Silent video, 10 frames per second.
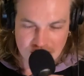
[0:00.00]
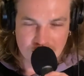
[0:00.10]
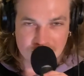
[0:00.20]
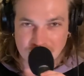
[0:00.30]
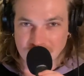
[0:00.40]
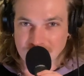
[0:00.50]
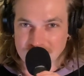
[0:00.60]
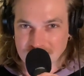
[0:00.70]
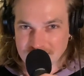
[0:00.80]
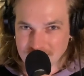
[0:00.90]
So the thing
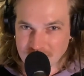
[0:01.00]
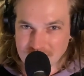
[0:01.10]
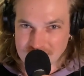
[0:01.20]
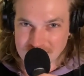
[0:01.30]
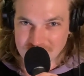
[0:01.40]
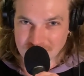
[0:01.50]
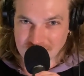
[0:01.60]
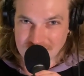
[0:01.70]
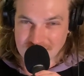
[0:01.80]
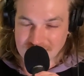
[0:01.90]
of the week this
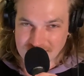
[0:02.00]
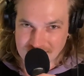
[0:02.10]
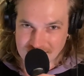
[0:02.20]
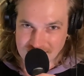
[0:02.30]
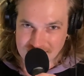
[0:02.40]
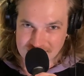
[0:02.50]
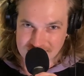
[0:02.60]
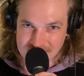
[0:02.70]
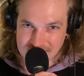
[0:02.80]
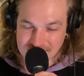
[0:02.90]
week is,
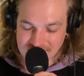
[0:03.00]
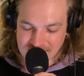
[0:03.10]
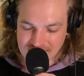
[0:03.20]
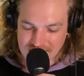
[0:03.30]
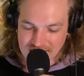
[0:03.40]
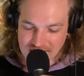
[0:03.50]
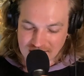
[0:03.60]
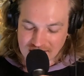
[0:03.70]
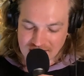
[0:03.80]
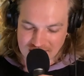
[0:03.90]

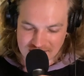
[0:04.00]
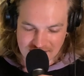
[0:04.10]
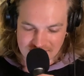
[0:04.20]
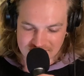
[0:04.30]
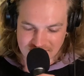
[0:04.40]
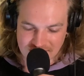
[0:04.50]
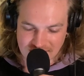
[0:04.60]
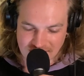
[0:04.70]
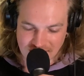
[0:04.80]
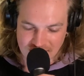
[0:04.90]
and it is a thing
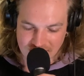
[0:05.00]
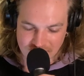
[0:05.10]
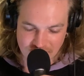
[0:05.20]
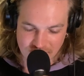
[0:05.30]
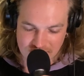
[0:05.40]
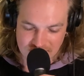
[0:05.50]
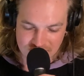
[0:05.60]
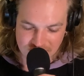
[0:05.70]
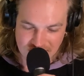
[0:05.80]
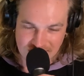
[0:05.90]
of the week this
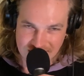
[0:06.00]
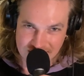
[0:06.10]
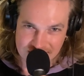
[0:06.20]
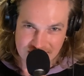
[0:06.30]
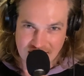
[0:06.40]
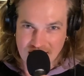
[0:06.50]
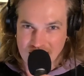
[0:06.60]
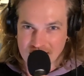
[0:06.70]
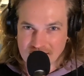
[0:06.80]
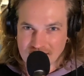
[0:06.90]
week, is
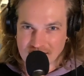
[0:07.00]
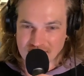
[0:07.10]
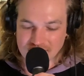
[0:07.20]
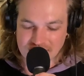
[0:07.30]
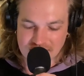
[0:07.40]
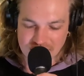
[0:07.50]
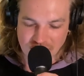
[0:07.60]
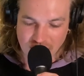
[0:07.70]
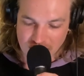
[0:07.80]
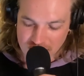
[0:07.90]
El
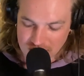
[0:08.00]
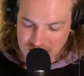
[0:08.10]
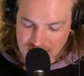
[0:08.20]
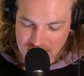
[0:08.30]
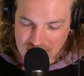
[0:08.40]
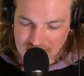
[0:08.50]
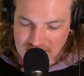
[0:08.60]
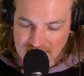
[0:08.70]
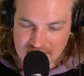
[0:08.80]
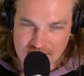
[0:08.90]
Niño.
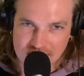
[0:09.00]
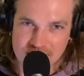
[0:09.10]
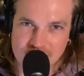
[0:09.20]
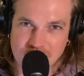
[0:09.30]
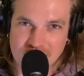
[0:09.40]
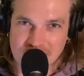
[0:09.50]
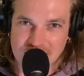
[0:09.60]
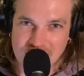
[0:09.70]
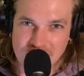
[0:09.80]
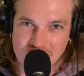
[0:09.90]
This has been in the
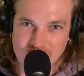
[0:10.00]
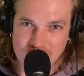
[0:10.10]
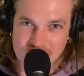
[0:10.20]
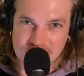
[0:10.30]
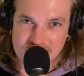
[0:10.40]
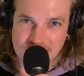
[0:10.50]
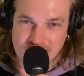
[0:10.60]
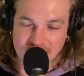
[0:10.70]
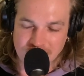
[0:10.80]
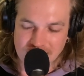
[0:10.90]
news a
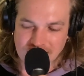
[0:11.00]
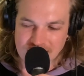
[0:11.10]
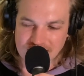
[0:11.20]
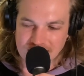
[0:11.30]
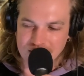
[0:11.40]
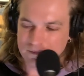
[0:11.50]
bit lately.